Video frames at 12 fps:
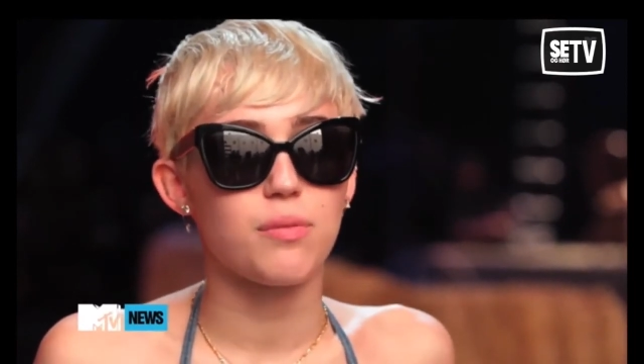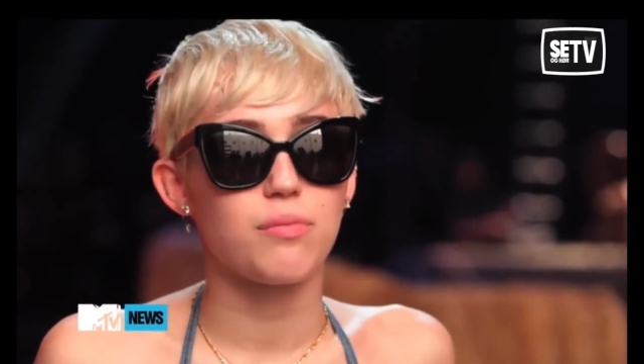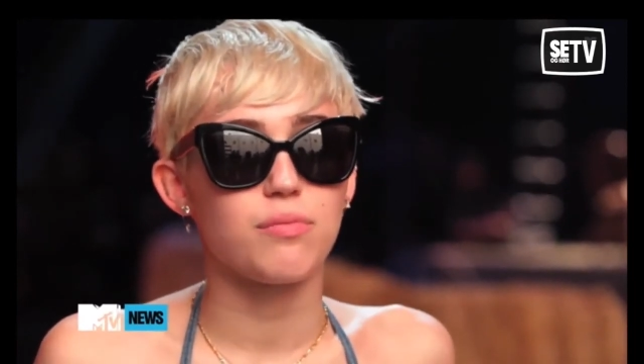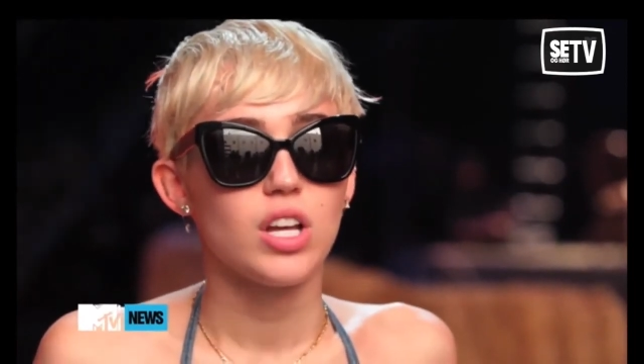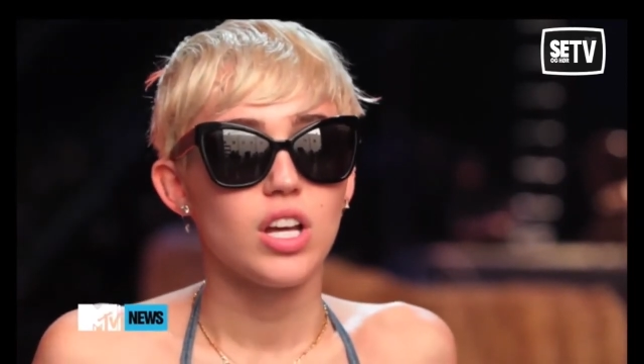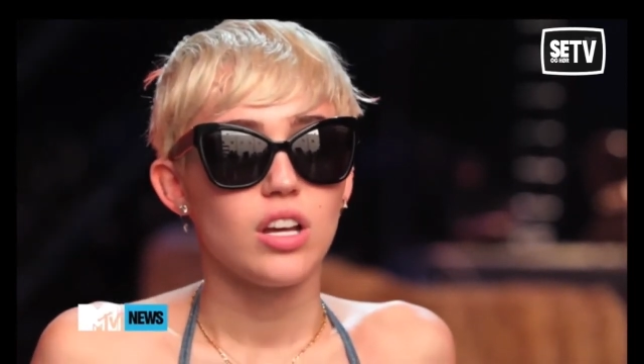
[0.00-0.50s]

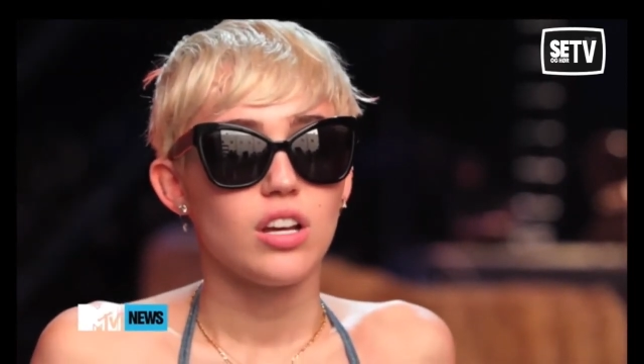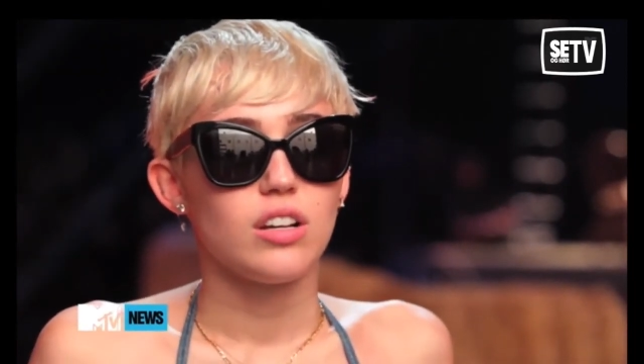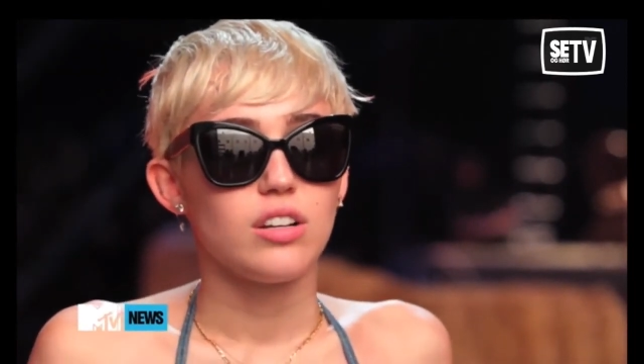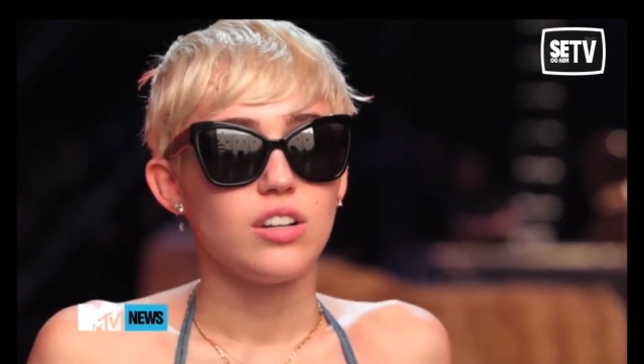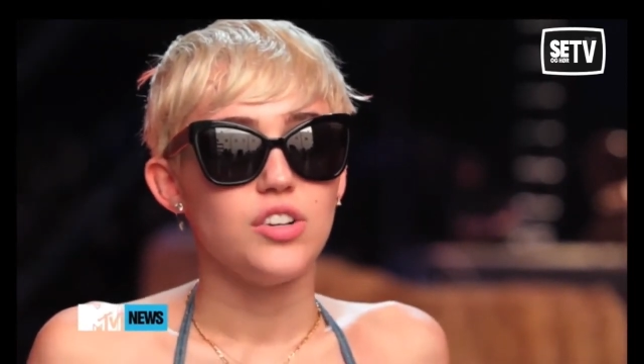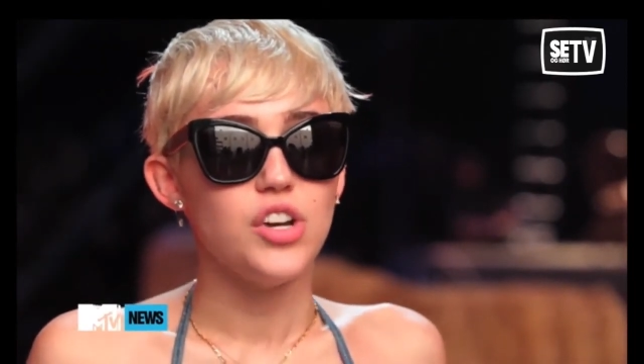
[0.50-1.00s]
them
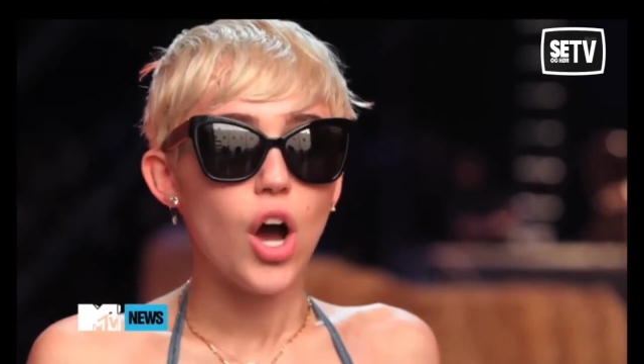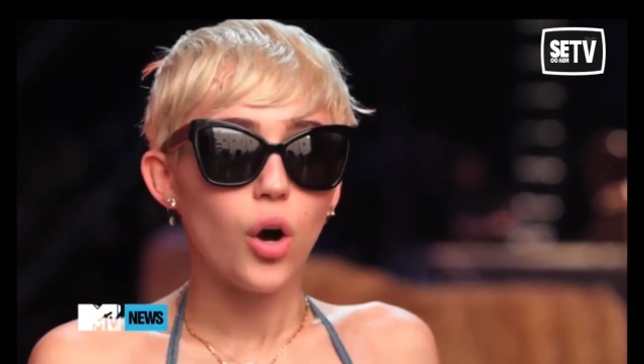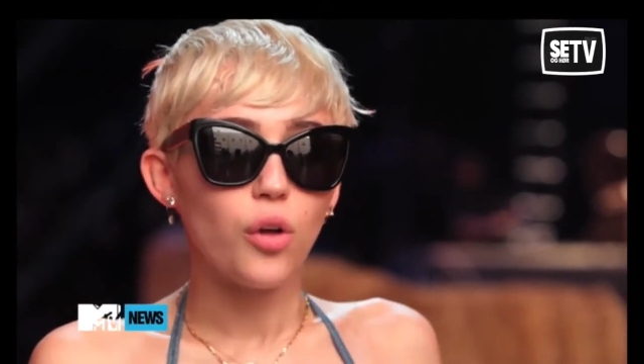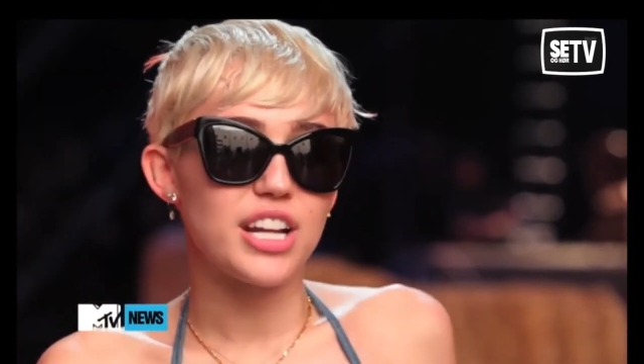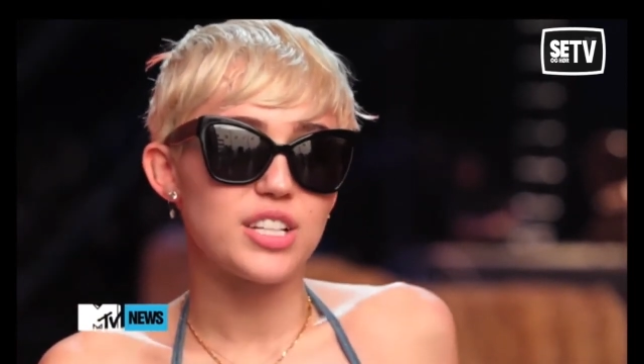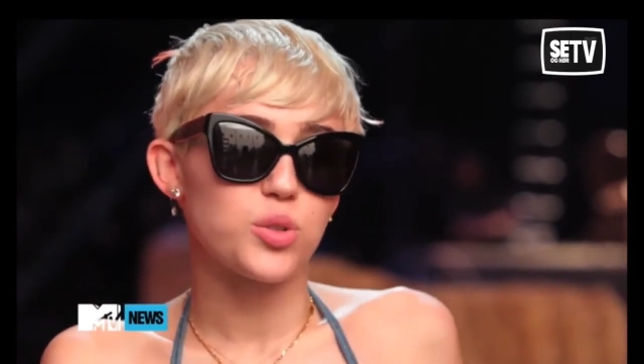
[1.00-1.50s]

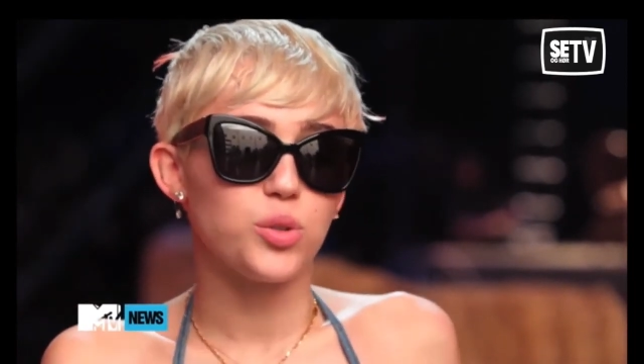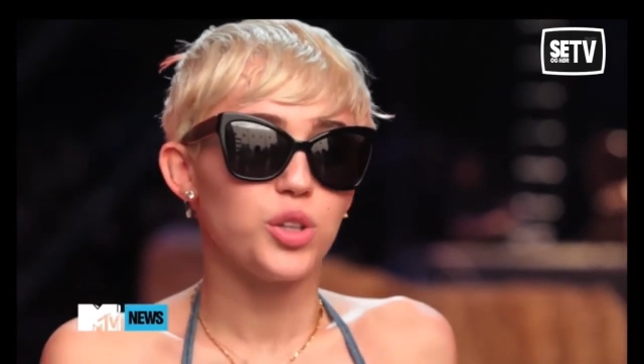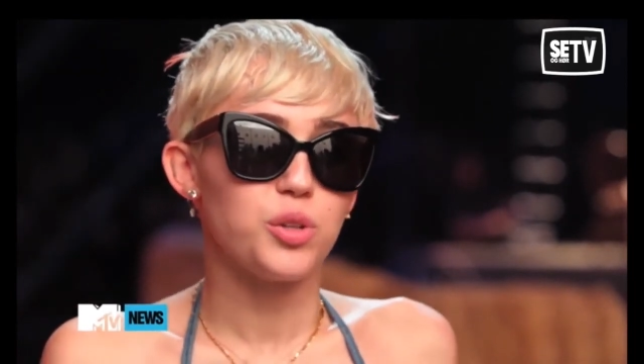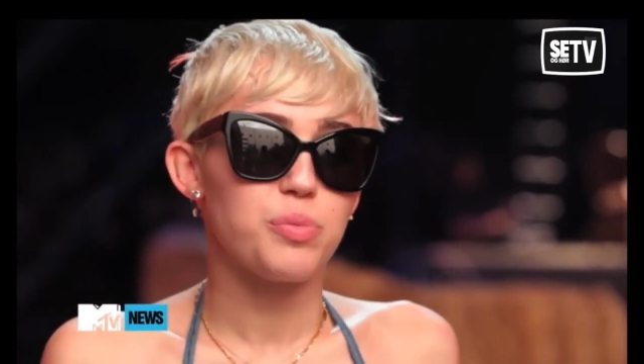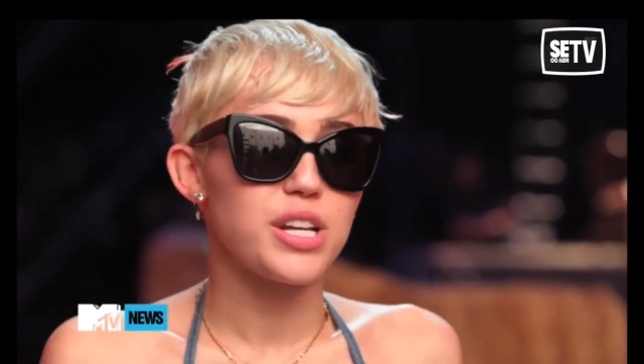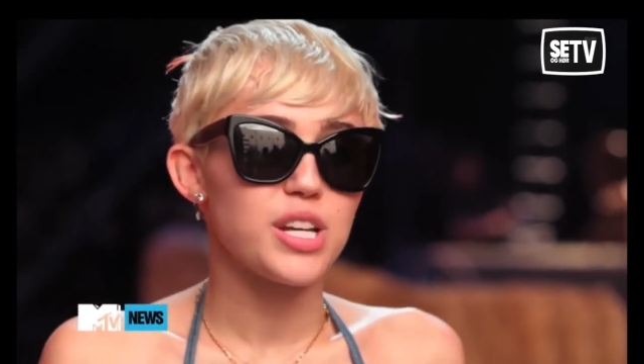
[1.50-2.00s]
know that it's
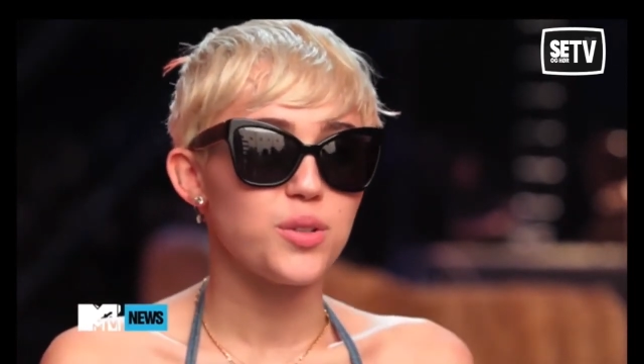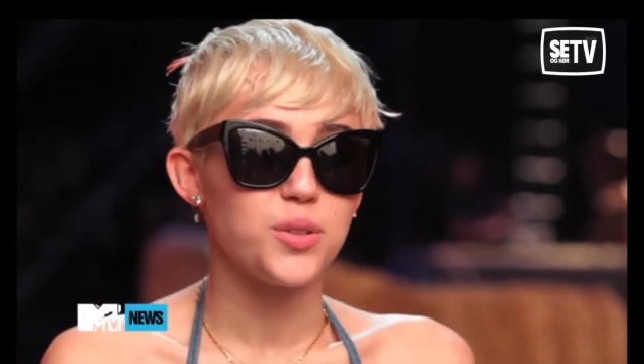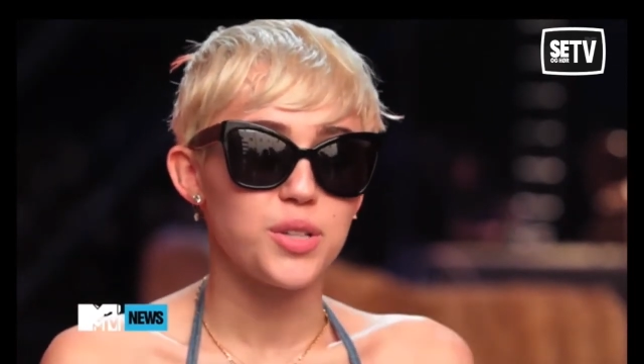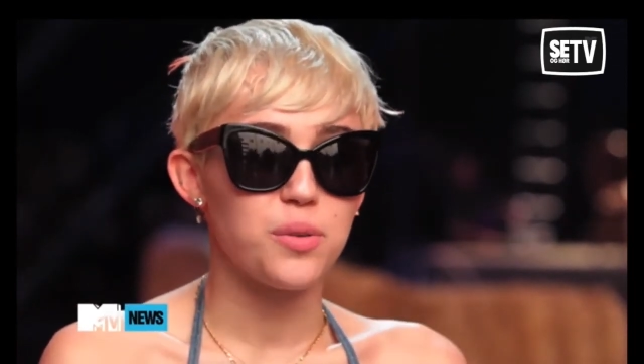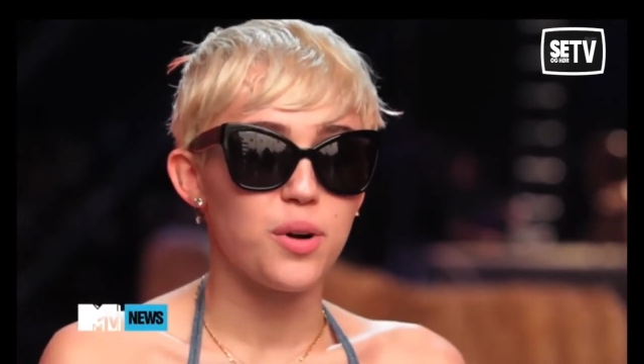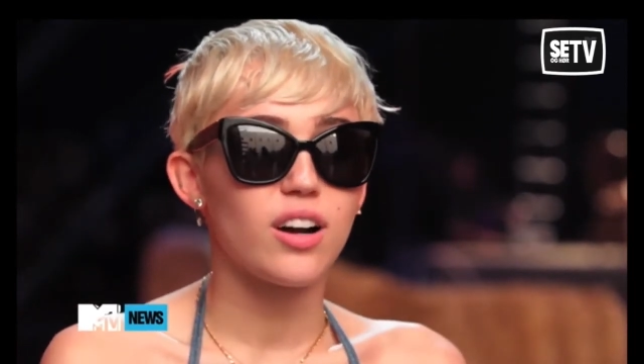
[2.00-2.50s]
cool to be
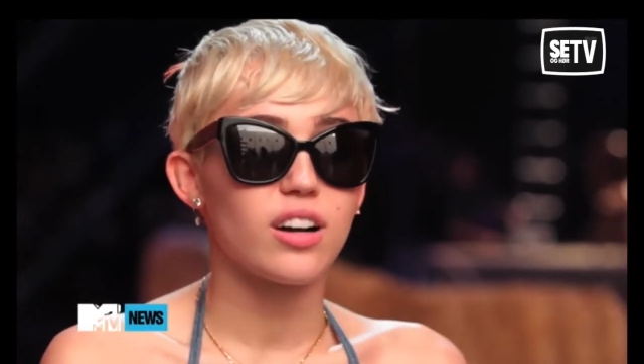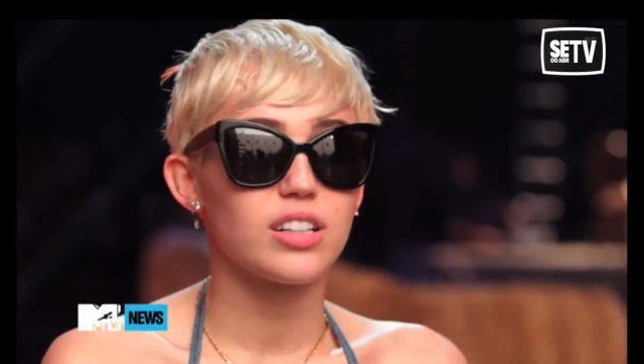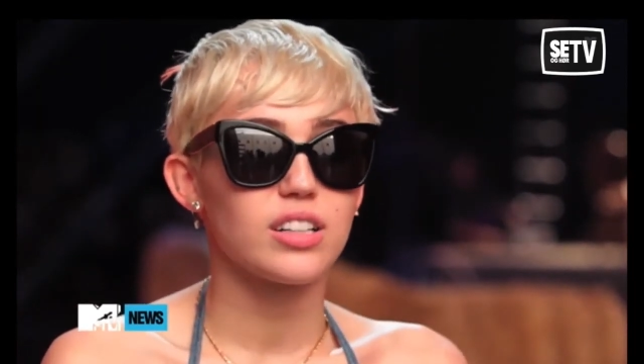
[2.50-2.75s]
who you